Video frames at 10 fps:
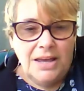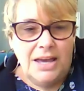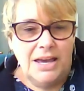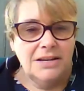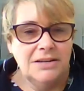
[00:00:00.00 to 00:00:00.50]

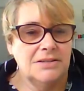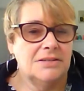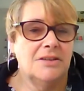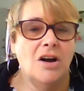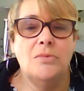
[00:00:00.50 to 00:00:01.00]
and
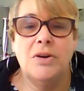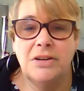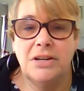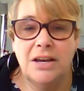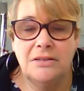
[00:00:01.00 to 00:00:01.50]
I wear
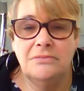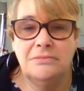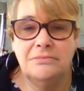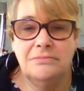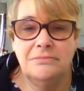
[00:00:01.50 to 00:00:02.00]
it now
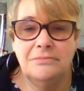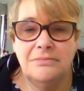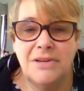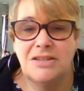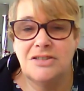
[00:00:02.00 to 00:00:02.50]

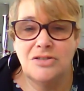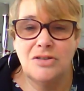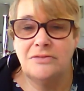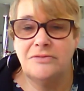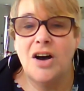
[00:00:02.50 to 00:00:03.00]
as a
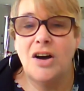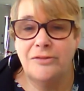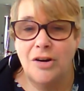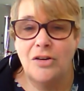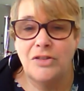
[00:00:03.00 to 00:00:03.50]
sign of
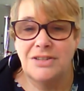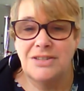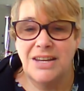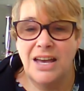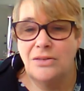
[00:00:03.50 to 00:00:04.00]
I've got this
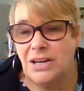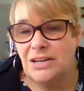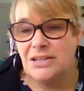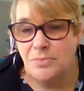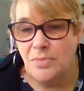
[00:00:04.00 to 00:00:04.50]
now and
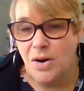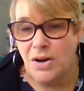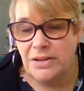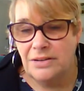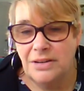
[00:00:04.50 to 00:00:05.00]
it's mine.